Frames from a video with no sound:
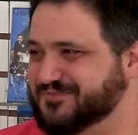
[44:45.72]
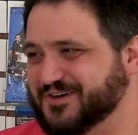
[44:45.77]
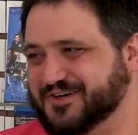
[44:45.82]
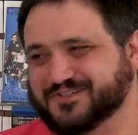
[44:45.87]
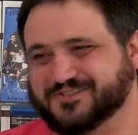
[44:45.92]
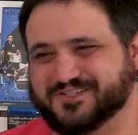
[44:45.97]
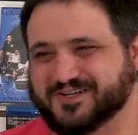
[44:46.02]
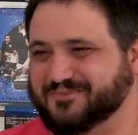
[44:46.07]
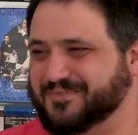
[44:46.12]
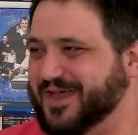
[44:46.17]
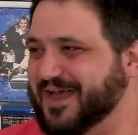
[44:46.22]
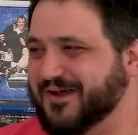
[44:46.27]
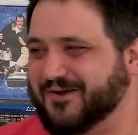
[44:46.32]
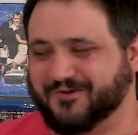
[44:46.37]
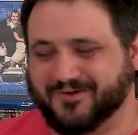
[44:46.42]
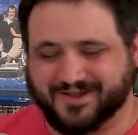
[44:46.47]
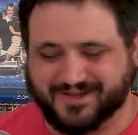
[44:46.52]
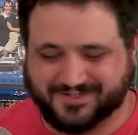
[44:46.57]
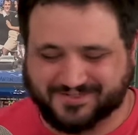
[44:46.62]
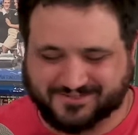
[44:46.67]
version of
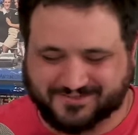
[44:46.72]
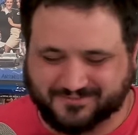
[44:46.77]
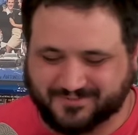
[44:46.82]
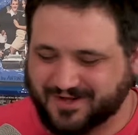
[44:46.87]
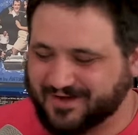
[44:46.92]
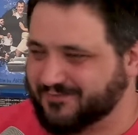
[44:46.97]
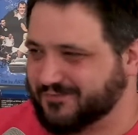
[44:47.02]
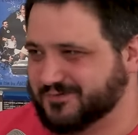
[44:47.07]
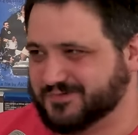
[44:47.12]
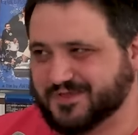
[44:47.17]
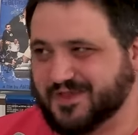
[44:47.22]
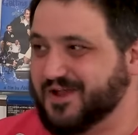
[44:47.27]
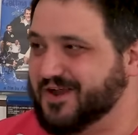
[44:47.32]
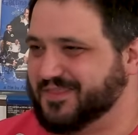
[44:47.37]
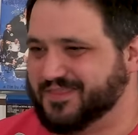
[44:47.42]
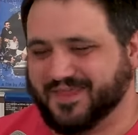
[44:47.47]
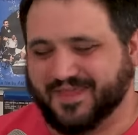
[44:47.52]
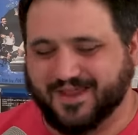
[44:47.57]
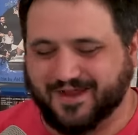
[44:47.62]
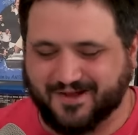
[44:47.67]
Power Ranger, whatever was on
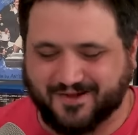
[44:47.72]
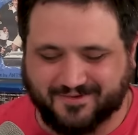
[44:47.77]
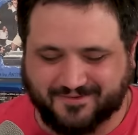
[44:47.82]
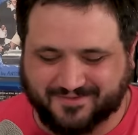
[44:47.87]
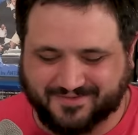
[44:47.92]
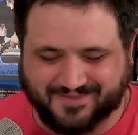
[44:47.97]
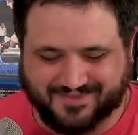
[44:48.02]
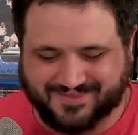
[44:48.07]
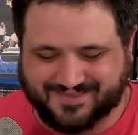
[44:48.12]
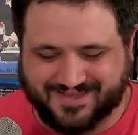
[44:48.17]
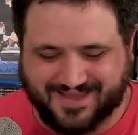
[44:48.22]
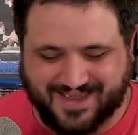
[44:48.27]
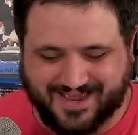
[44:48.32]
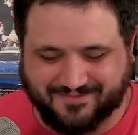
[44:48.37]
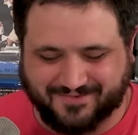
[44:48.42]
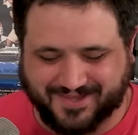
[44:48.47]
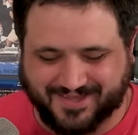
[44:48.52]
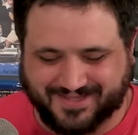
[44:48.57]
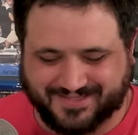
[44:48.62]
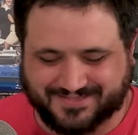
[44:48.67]
at the air at the
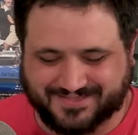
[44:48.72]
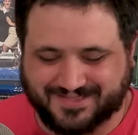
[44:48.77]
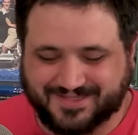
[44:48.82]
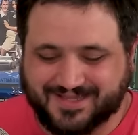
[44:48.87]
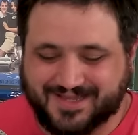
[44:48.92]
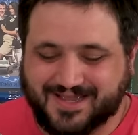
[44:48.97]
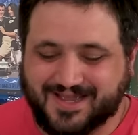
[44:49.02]
time, I guess.